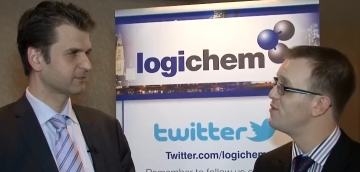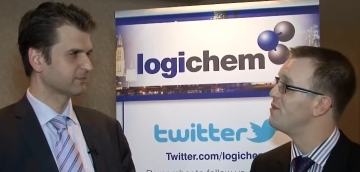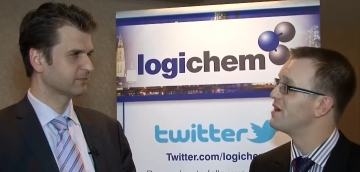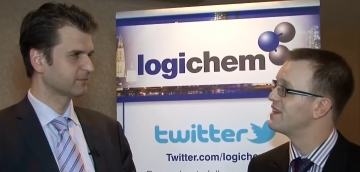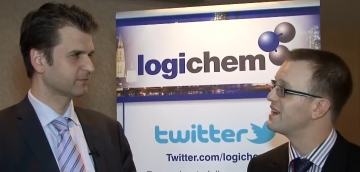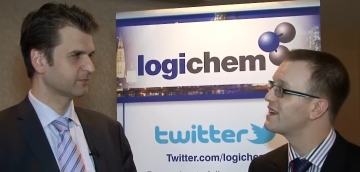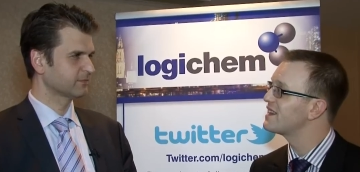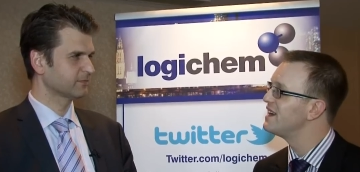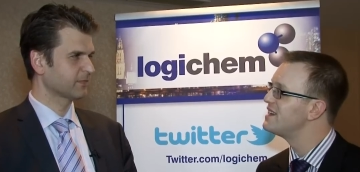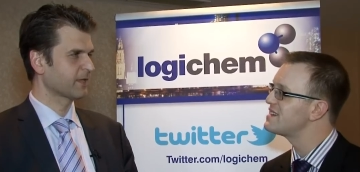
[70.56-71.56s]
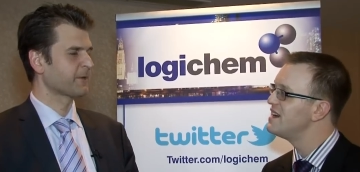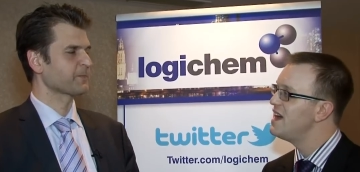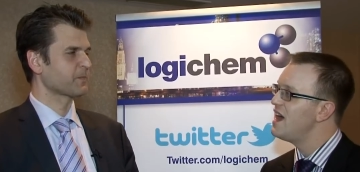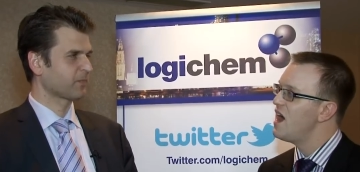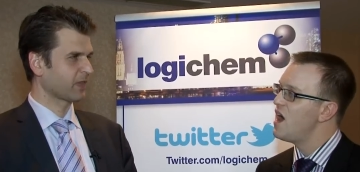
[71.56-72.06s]
Speaker 1: room, I think, that
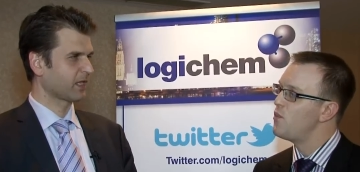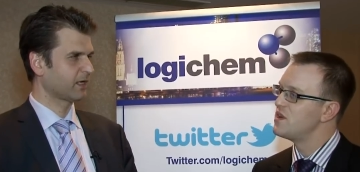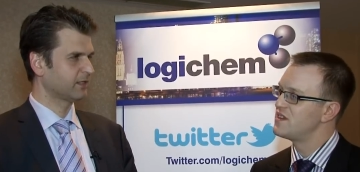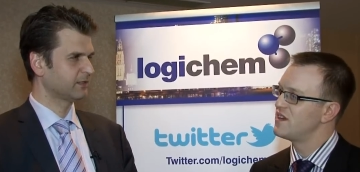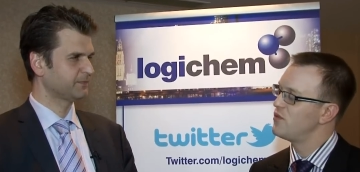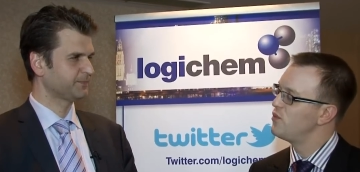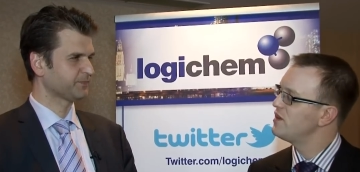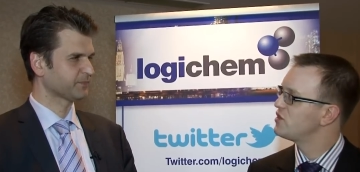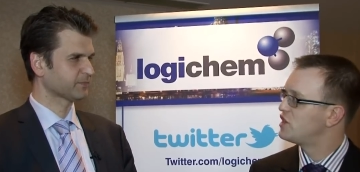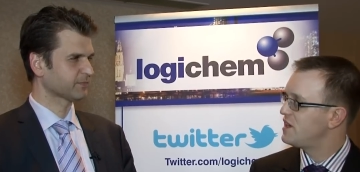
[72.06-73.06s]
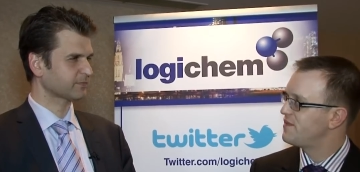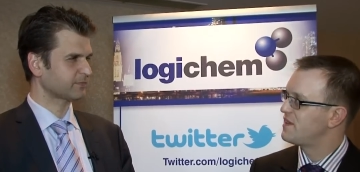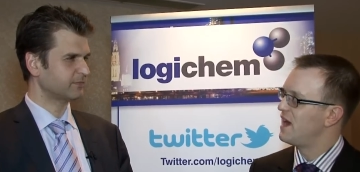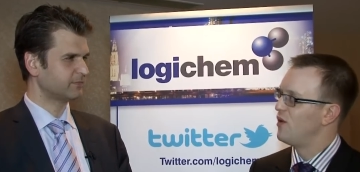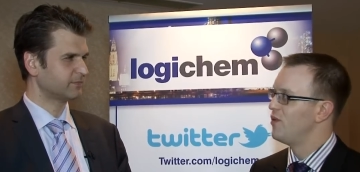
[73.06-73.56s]
we're seeing a real
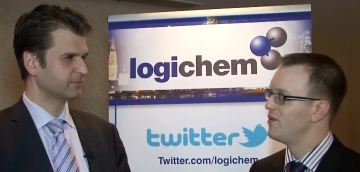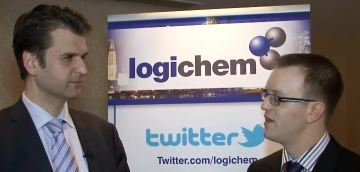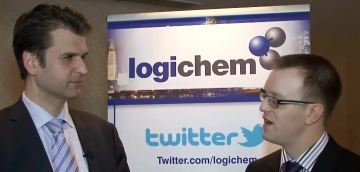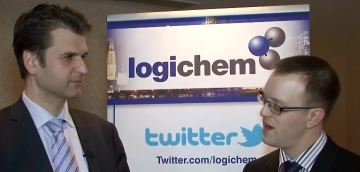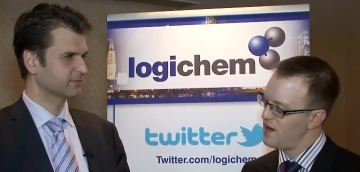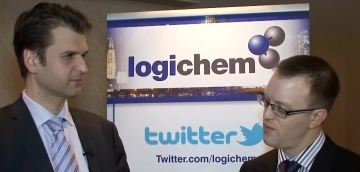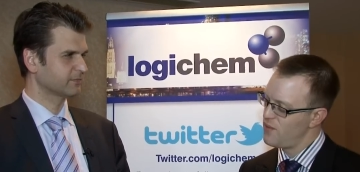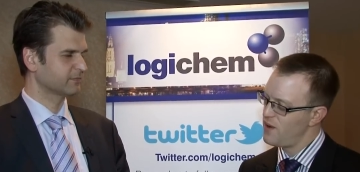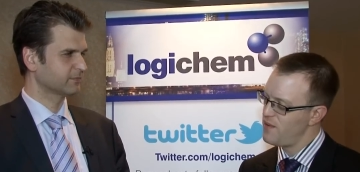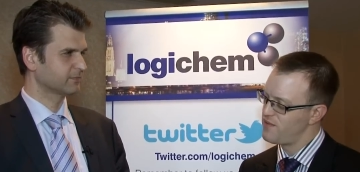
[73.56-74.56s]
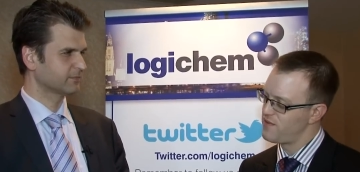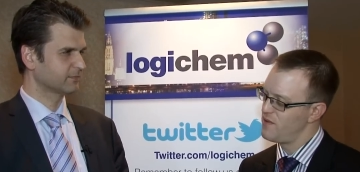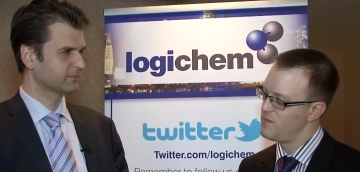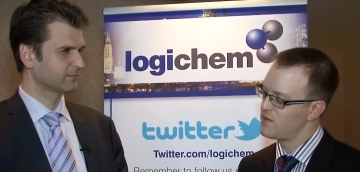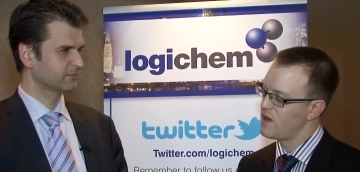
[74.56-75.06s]
shift now
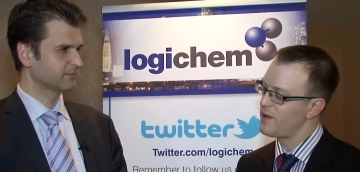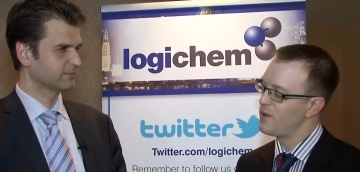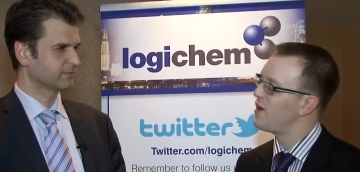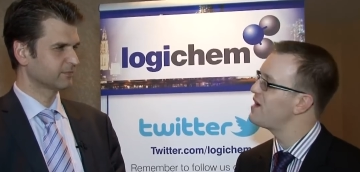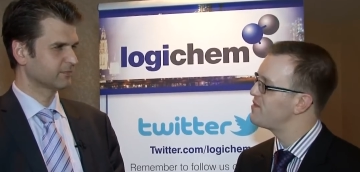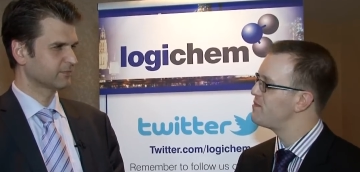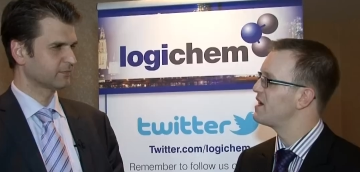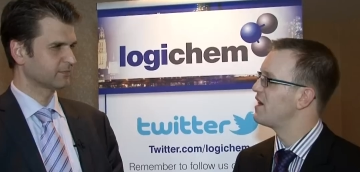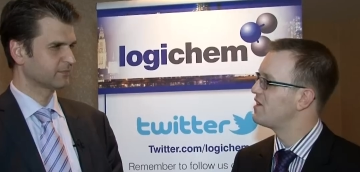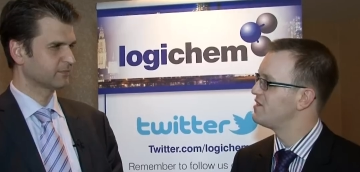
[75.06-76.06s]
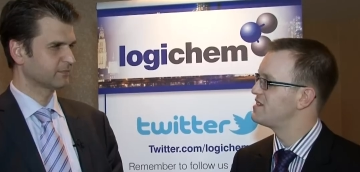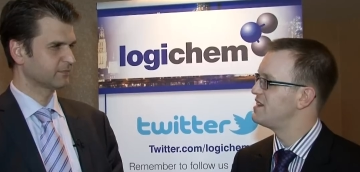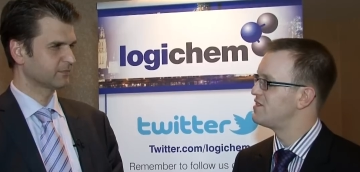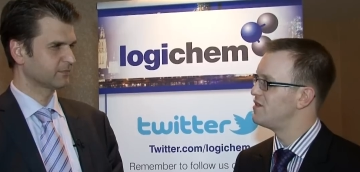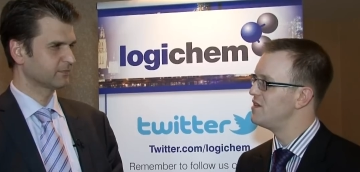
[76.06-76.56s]
from going away from being a cost
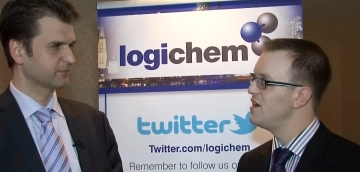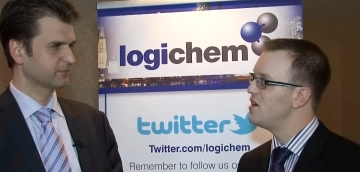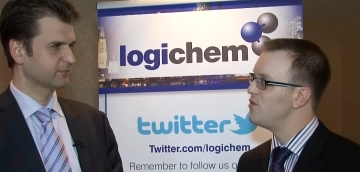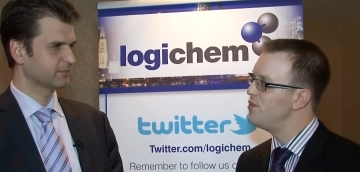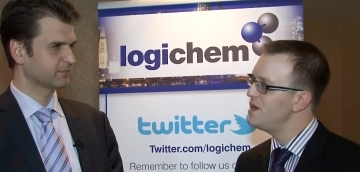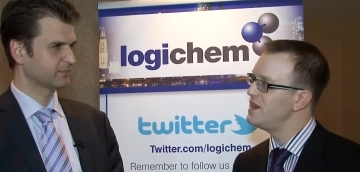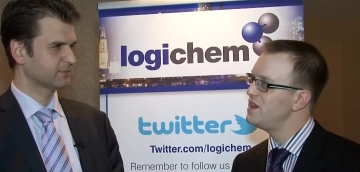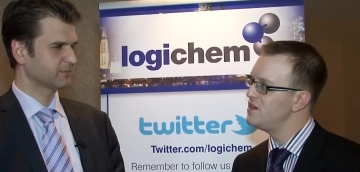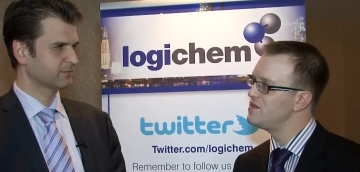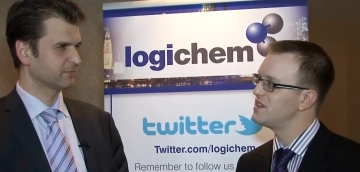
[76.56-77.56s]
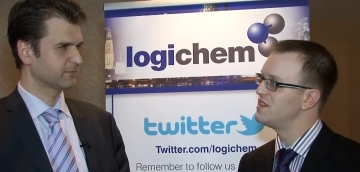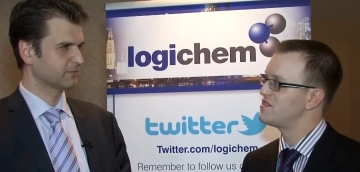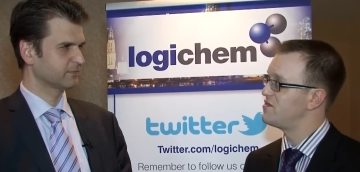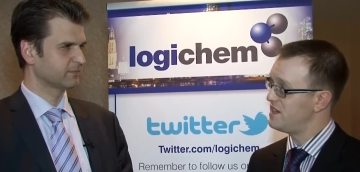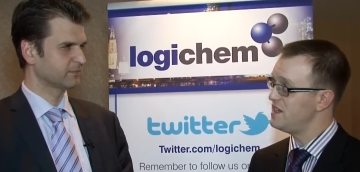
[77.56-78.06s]
center and really using the
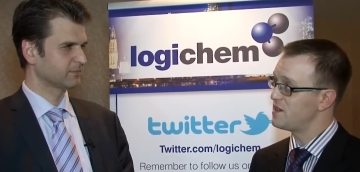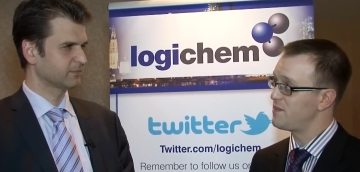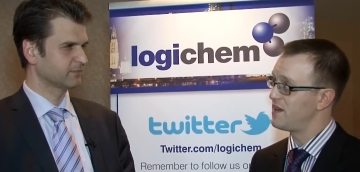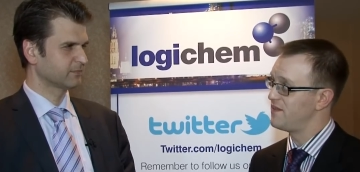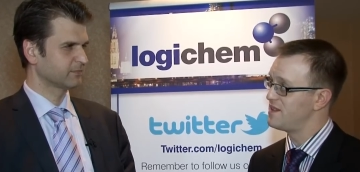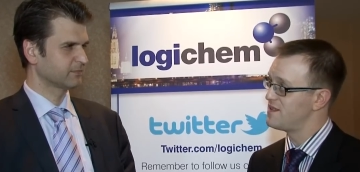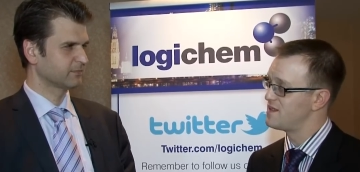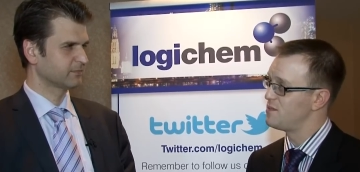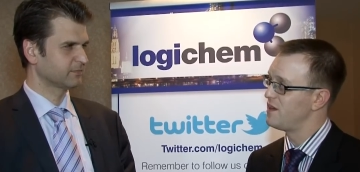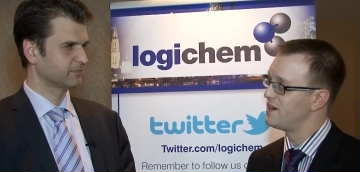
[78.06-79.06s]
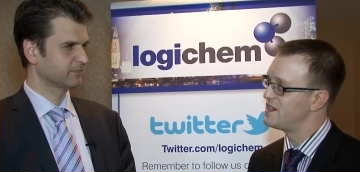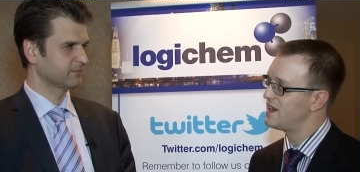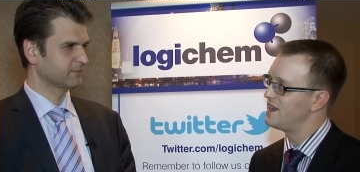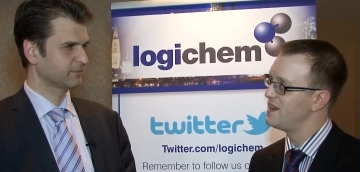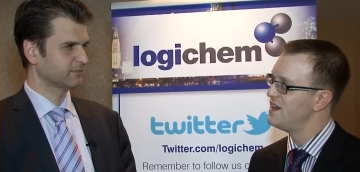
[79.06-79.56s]
strategic benefits of supply
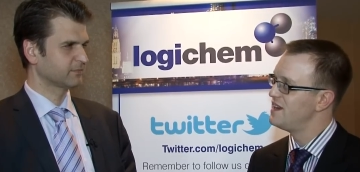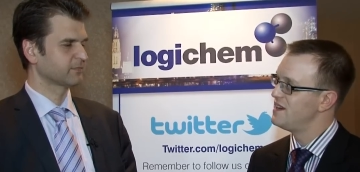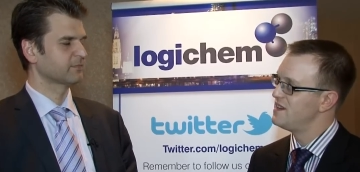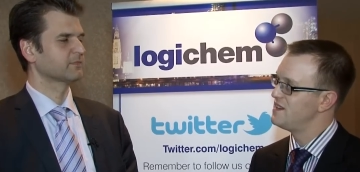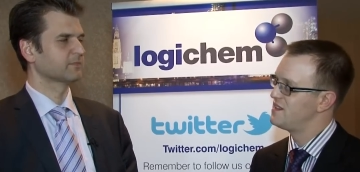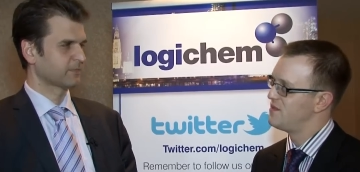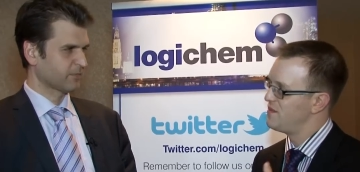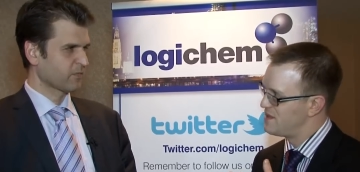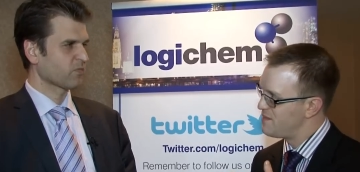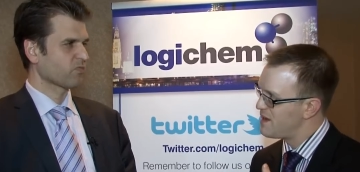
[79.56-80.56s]
chain to